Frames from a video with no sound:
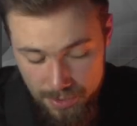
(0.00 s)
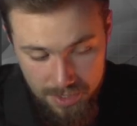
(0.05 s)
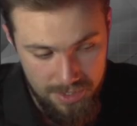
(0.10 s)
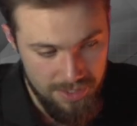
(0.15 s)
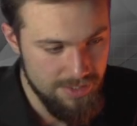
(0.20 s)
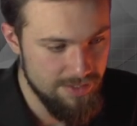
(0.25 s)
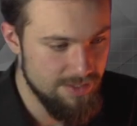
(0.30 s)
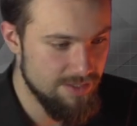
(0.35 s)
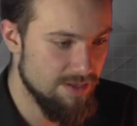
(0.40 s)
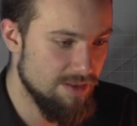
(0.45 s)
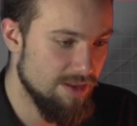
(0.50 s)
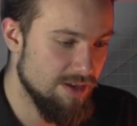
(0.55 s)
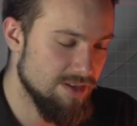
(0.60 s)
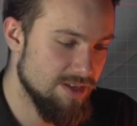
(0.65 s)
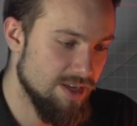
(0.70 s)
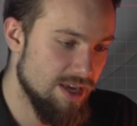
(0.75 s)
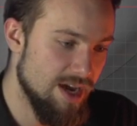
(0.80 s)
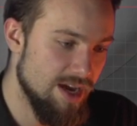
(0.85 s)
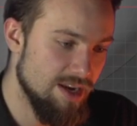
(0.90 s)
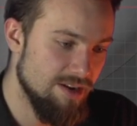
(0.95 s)
But
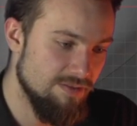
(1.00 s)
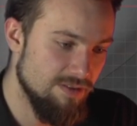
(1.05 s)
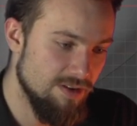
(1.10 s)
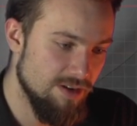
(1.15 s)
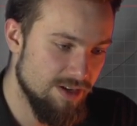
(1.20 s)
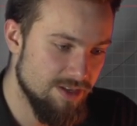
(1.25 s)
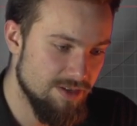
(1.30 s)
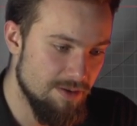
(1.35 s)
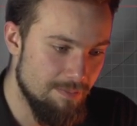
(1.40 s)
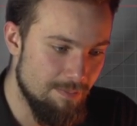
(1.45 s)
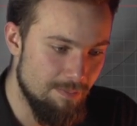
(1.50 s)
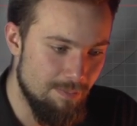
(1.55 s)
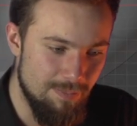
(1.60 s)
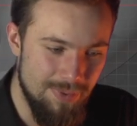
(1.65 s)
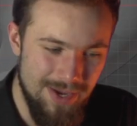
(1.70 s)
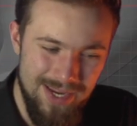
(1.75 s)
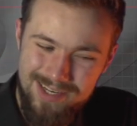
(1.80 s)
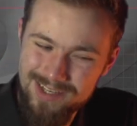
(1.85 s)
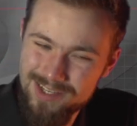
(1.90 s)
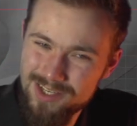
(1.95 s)
this kind of looks a
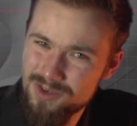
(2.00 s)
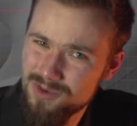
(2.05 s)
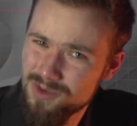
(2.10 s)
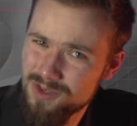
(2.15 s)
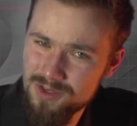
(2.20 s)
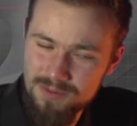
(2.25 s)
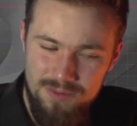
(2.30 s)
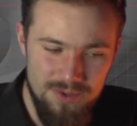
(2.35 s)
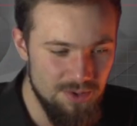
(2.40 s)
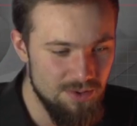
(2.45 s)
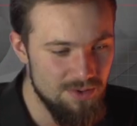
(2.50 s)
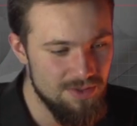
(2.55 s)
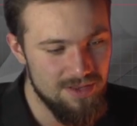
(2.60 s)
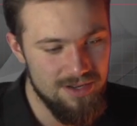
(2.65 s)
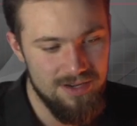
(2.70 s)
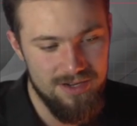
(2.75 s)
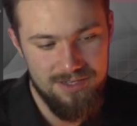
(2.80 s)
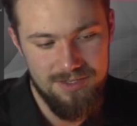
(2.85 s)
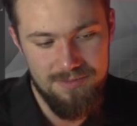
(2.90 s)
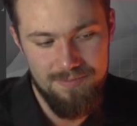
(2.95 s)
bit too smooth.
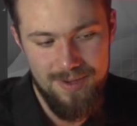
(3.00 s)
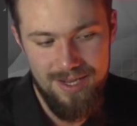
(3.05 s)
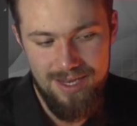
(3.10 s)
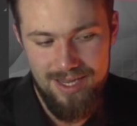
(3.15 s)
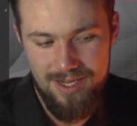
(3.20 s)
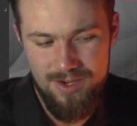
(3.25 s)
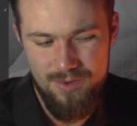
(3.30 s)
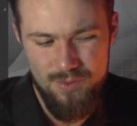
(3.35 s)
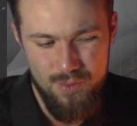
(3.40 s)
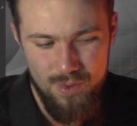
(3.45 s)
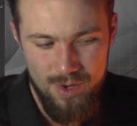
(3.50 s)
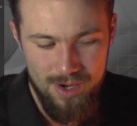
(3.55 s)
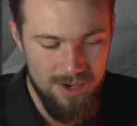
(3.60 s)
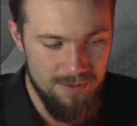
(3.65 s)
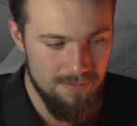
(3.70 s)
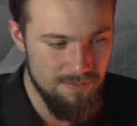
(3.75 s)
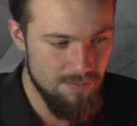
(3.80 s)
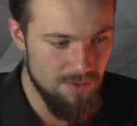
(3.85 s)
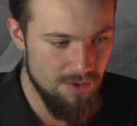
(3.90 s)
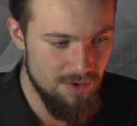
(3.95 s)
It looks a bit like a
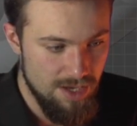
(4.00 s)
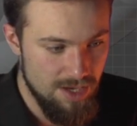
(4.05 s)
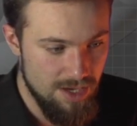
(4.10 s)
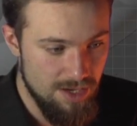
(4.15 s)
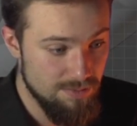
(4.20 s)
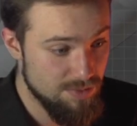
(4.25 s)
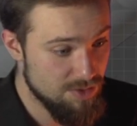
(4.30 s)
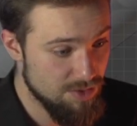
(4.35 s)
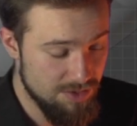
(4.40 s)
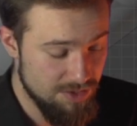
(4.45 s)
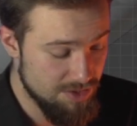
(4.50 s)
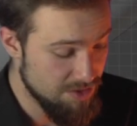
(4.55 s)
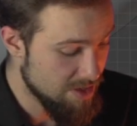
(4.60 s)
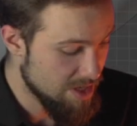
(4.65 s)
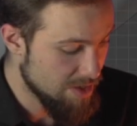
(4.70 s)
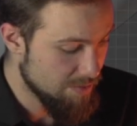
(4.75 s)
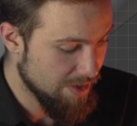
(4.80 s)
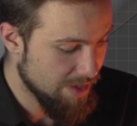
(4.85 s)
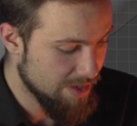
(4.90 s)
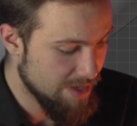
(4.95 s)
worm. So to do
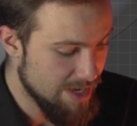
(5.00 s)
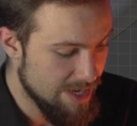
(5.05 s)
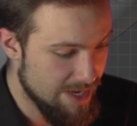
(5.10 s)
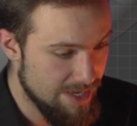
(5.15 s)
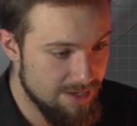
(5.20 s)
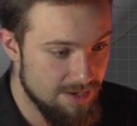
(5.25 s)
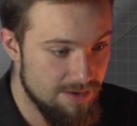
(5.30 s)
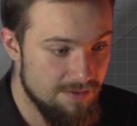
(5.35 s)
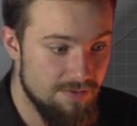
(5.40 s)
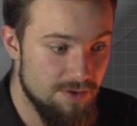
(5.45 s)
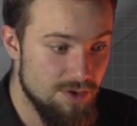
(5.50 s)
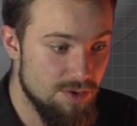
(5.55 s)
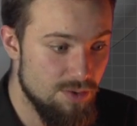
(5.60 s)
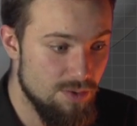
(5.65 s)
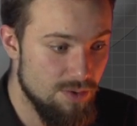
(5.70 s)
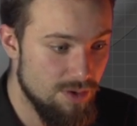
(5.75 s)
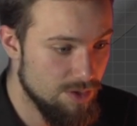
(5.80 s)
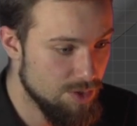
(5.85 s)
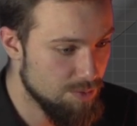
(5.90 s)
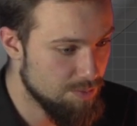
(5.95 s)
that, we're going to add a
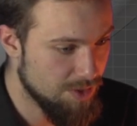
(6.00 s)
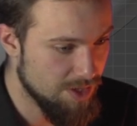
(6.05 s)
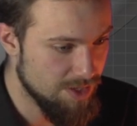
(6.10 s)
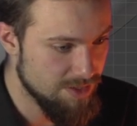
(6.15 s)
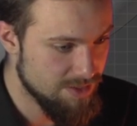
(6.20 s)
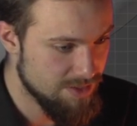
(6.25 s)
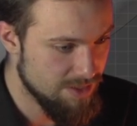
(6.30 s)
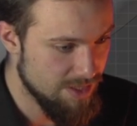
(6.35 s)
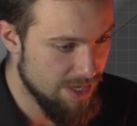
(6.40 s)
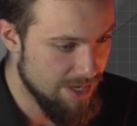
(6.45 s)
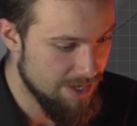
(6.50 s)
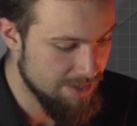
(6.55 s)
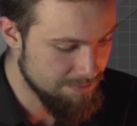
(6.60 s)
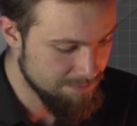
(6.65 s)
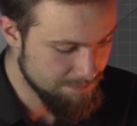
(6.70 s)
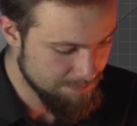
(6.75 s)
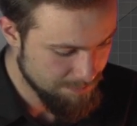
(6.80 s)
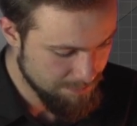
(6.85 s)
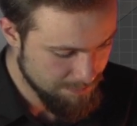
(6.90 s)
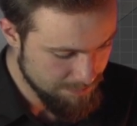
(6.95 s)
few loop cuts
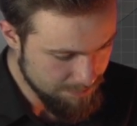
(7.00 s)
again.